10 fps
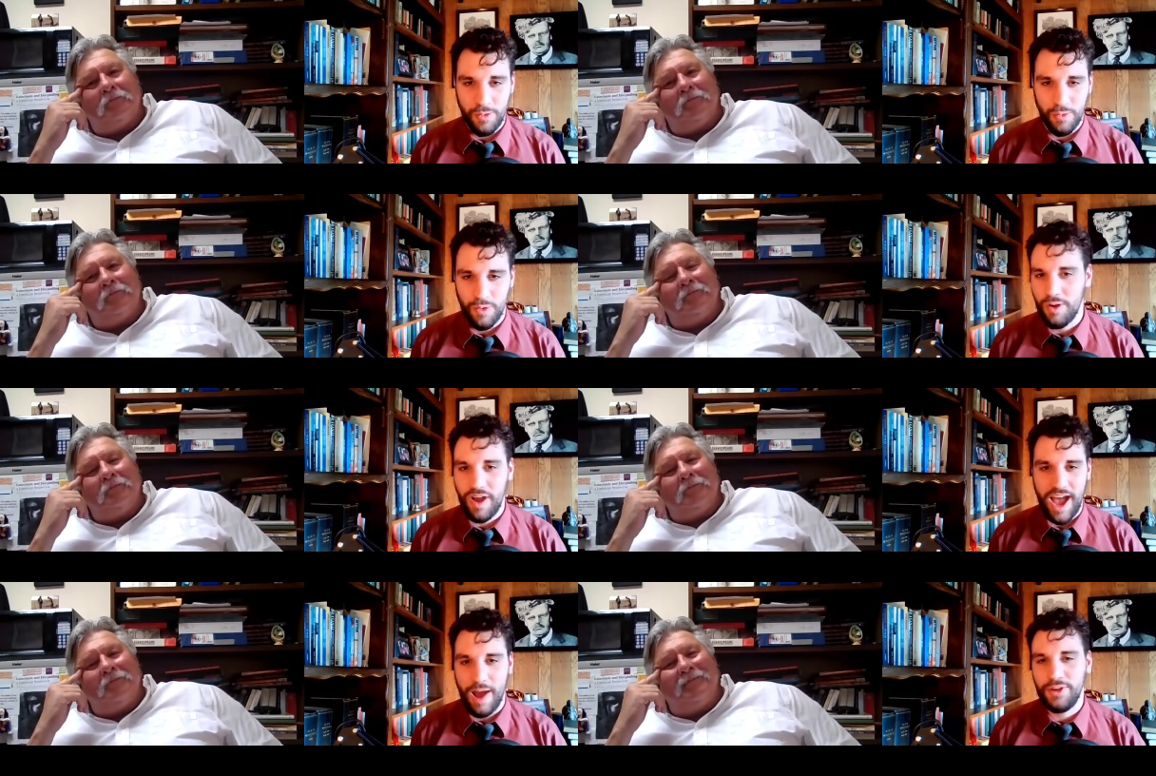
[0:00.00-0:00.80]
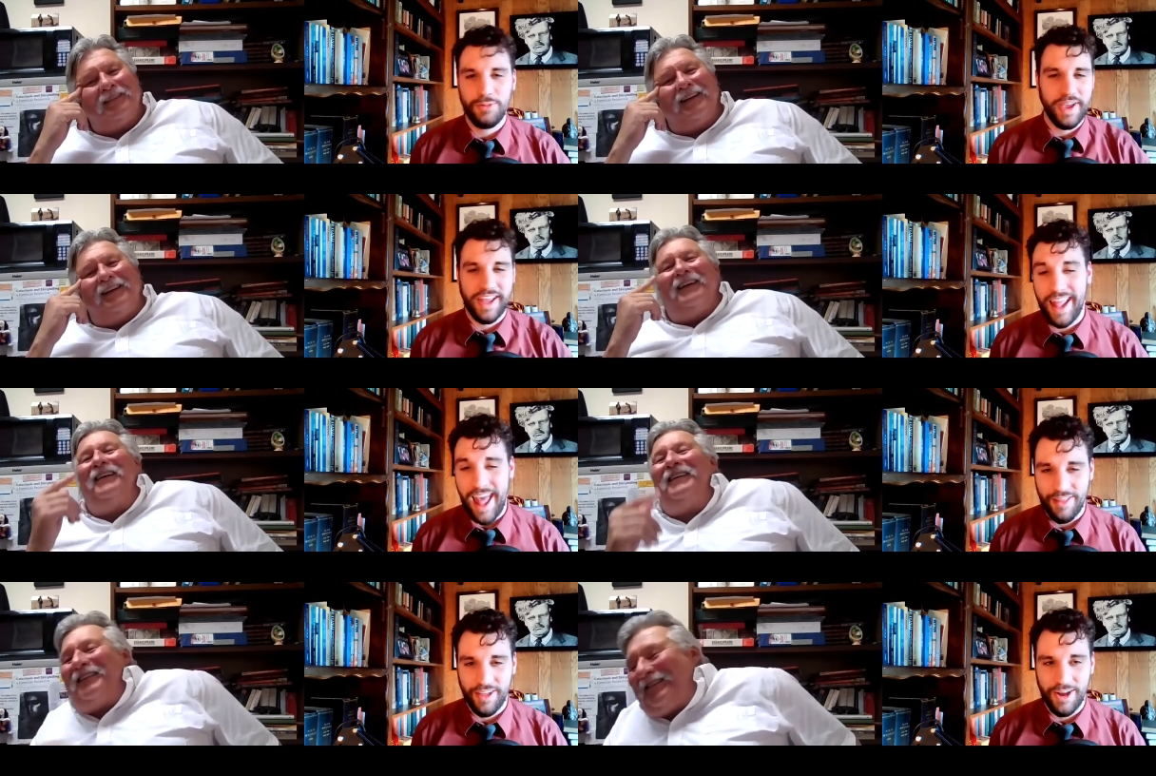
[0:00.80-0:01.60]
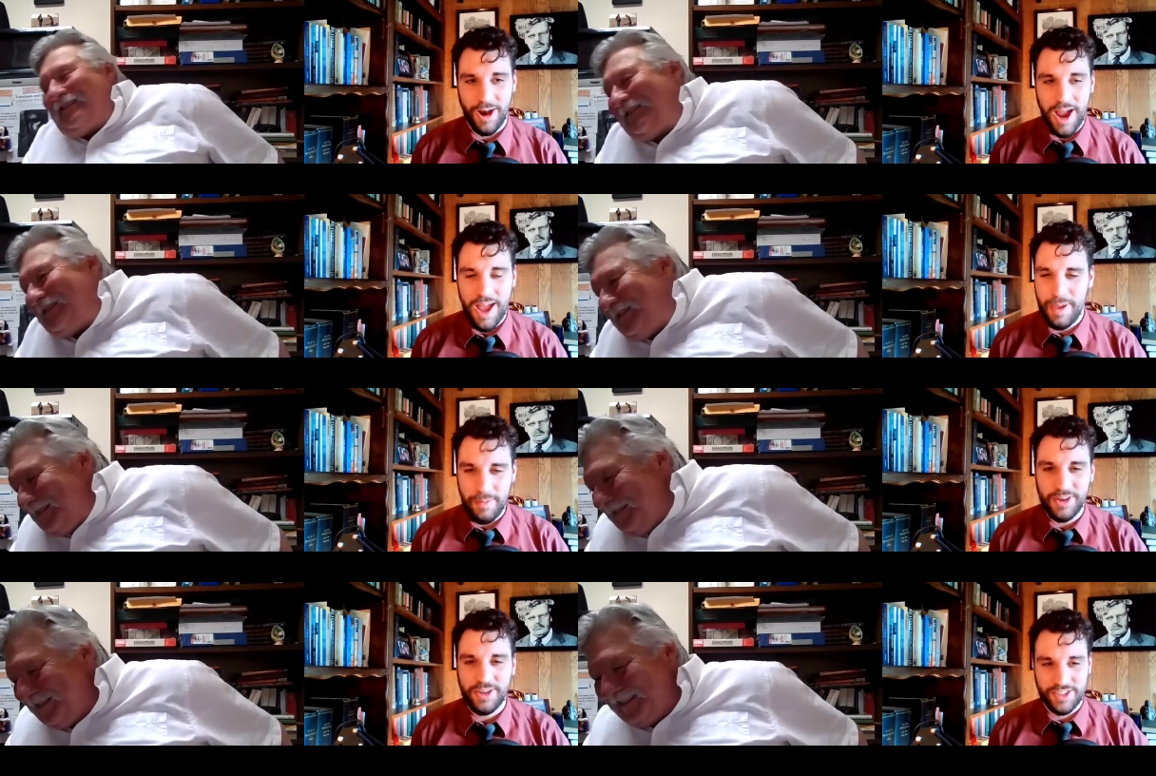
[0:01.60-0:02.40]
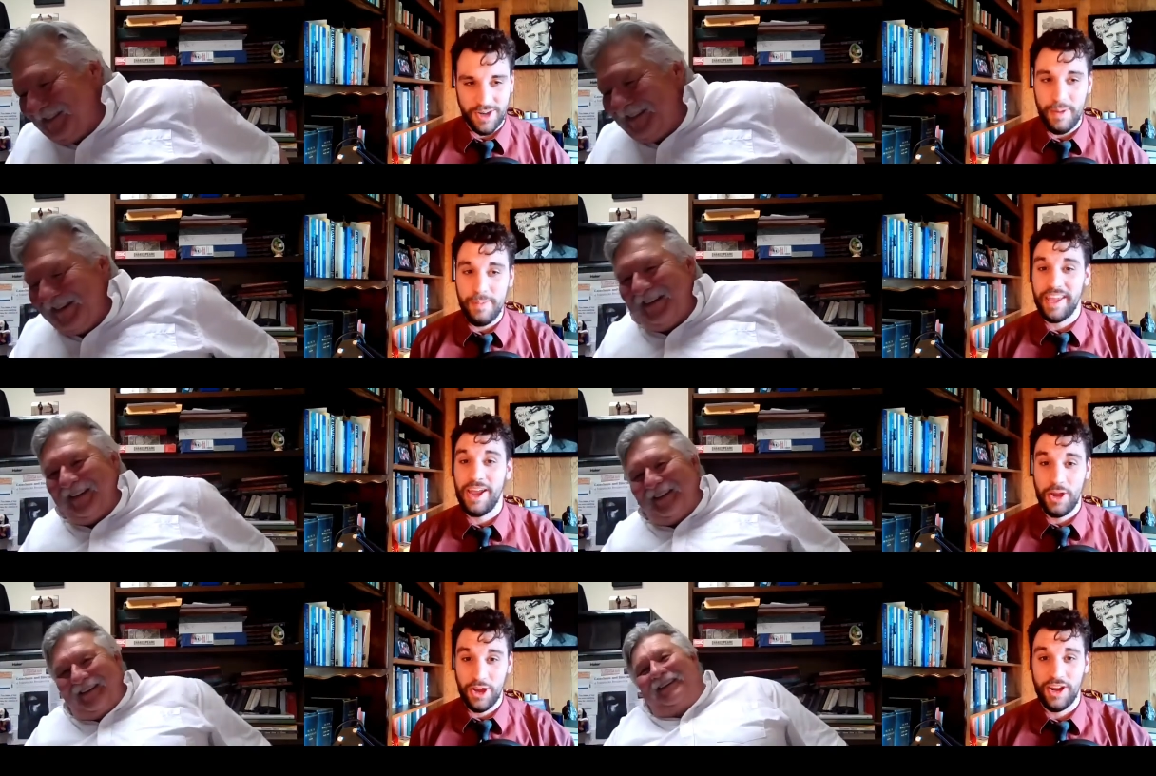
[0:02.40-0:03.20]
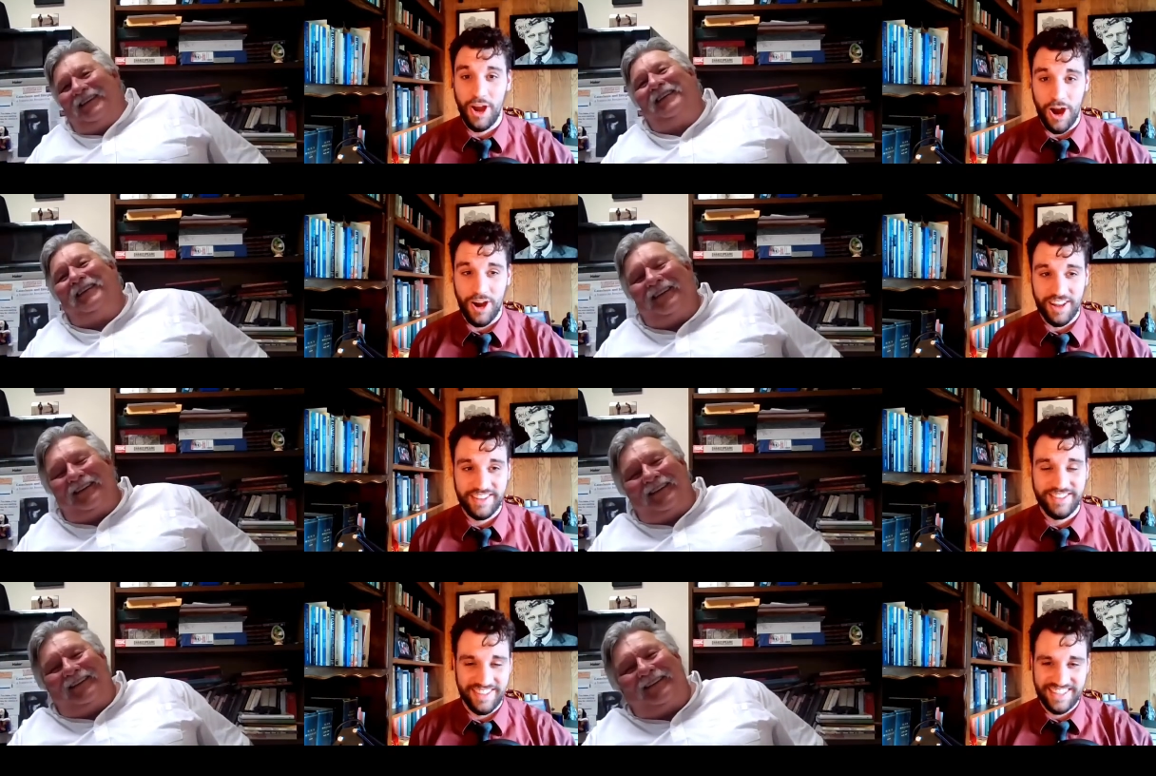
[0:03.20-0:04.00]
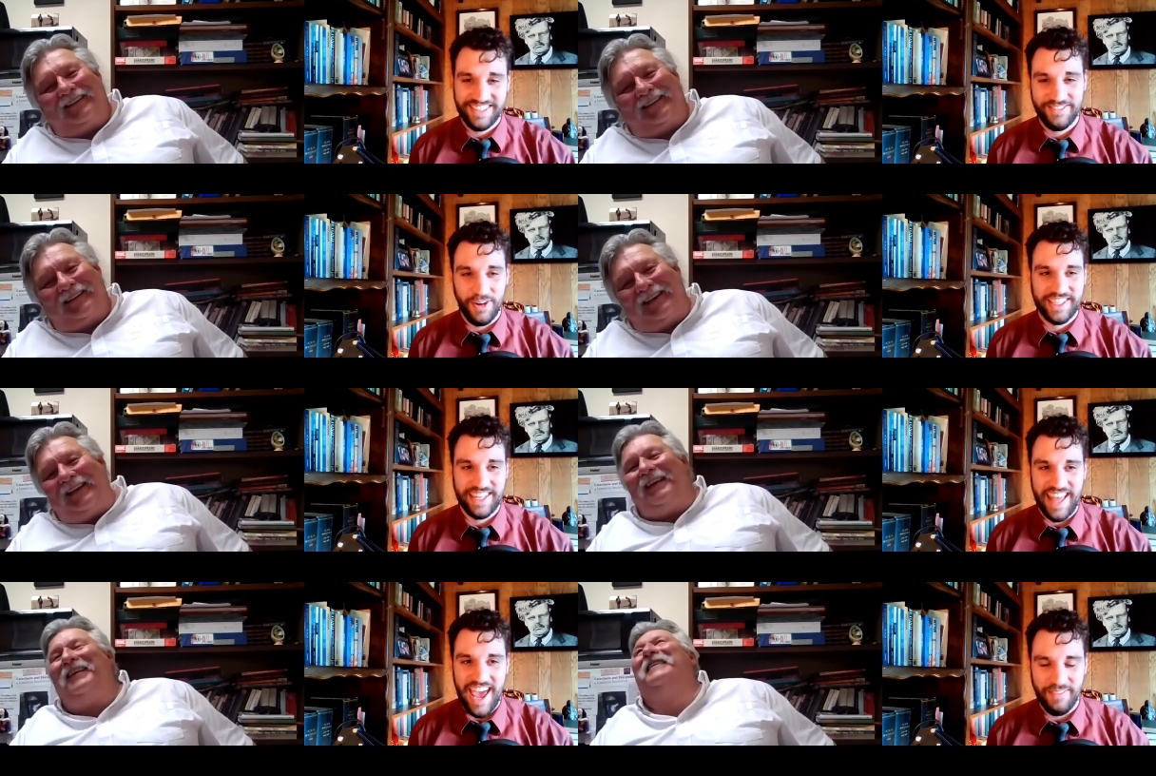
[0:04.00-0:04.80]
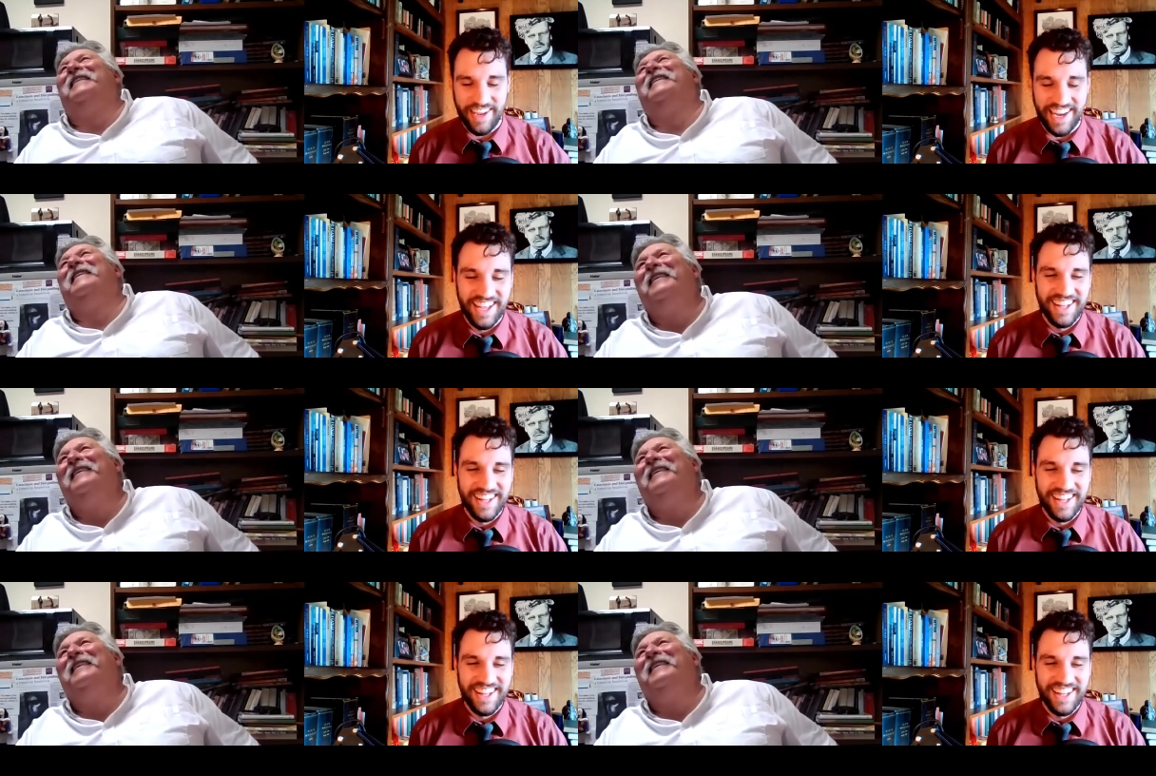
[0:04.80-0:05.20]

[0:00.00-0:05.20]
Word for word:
Speaker 1: What, how would you make a catholic car maybe you just start by making a good car let's let's focus on that i mean